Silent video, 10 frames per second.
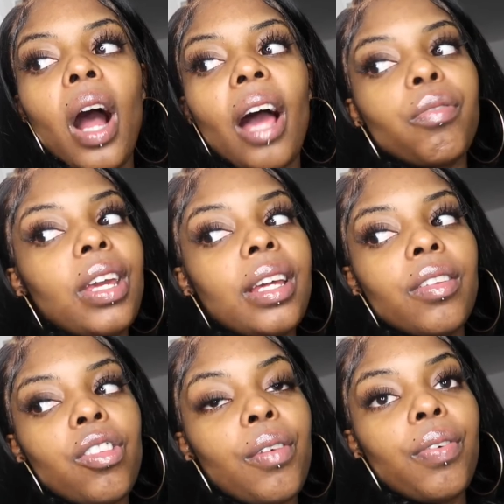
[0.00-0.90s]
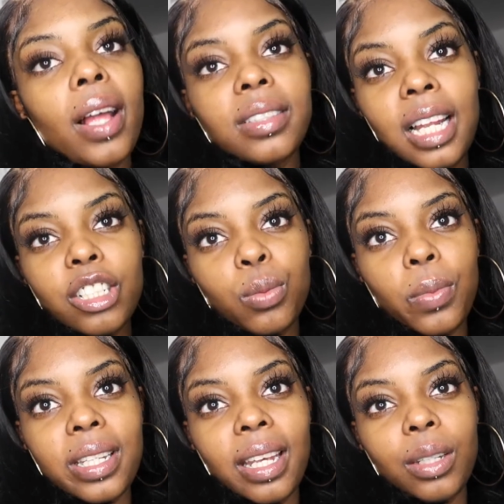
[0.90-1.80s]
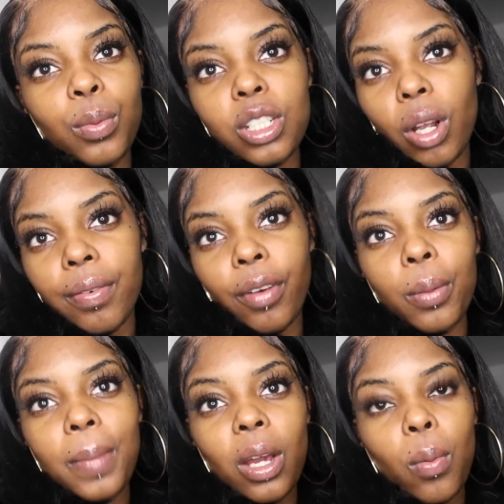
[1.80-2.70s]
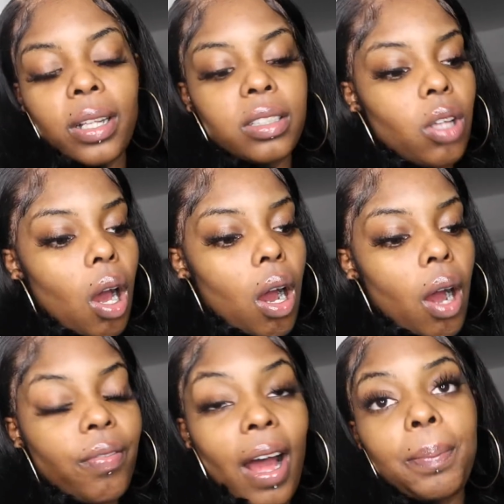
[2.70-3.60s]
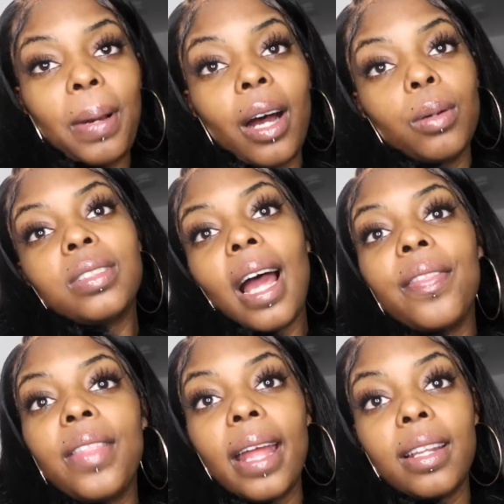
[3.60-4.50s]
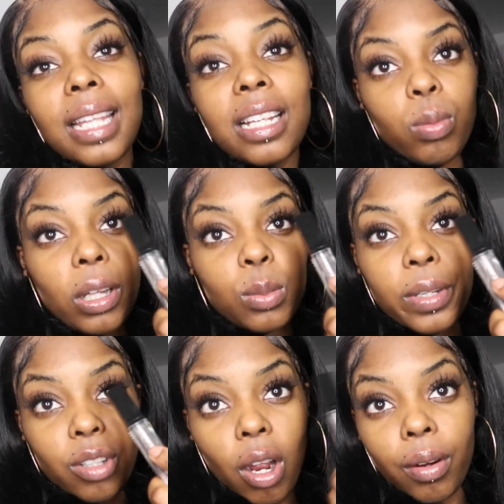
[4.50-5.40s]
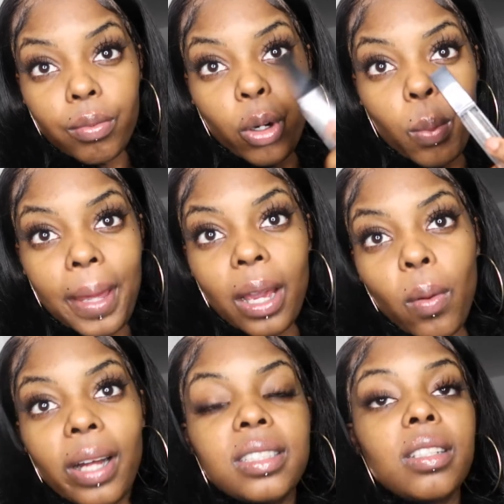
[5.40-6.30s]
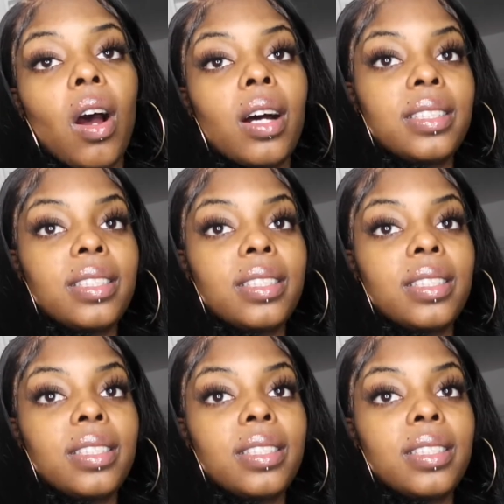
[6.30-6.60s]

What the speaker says: I think the first collection we did, which are the faux mink ones, are £5. And then these ones, which are real mink ones, are